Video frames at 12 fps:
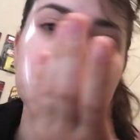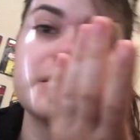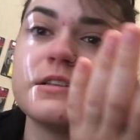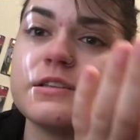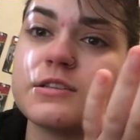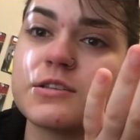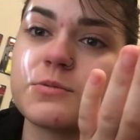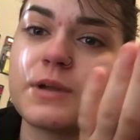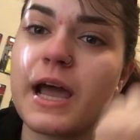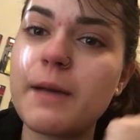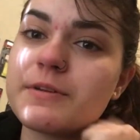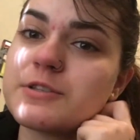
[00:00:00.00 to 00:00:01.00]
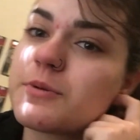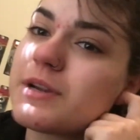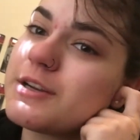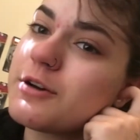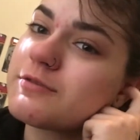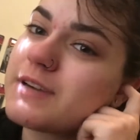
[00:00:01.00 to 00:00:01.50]
See, this is what happens when
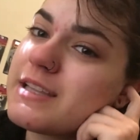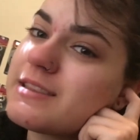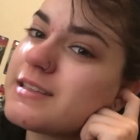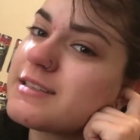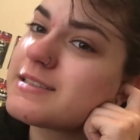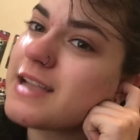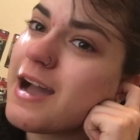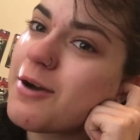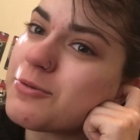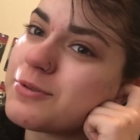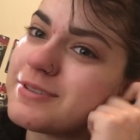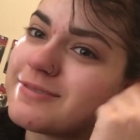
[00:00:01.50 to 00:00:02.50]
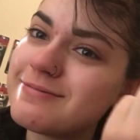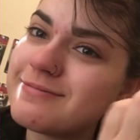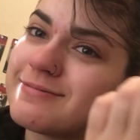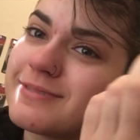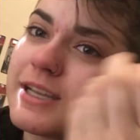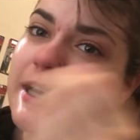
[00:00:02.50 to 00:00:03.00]
I don't write things down.
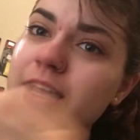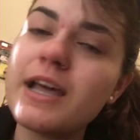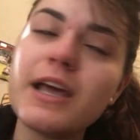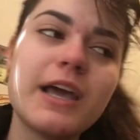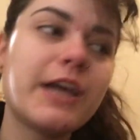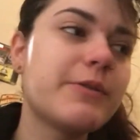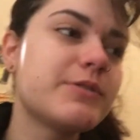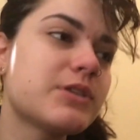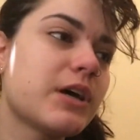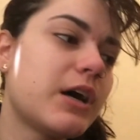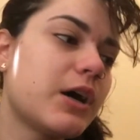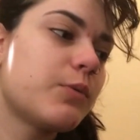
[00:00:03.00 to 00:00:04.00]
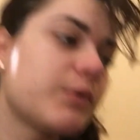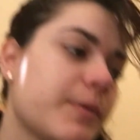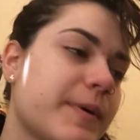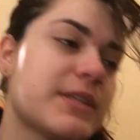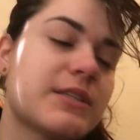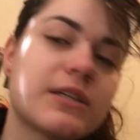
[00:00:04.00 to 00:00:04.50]
Anyways, uh, we're
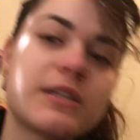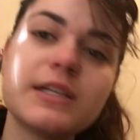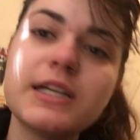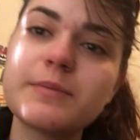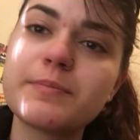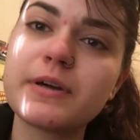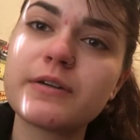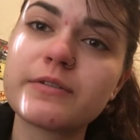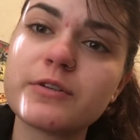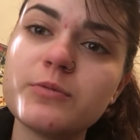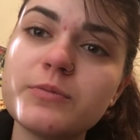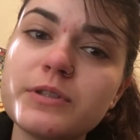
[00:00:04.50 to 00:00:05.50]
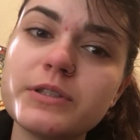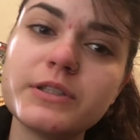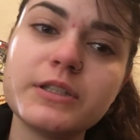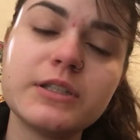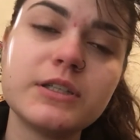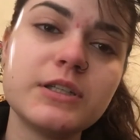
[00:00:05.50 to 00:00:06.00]
about to clean up my room.
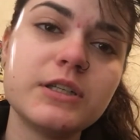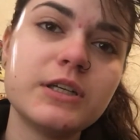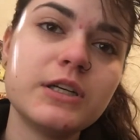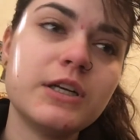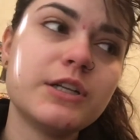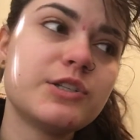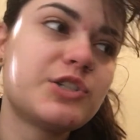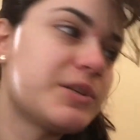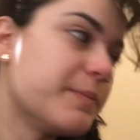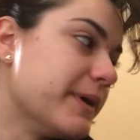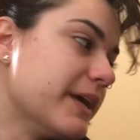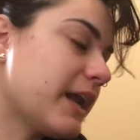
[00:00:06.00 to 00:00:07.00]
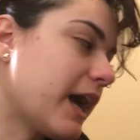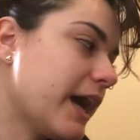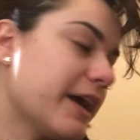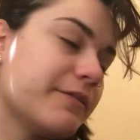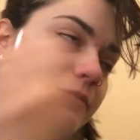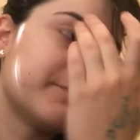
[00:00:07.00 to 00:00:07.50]
Just a bit.
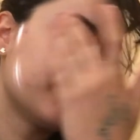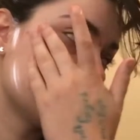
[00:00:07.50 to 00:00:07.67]
I have...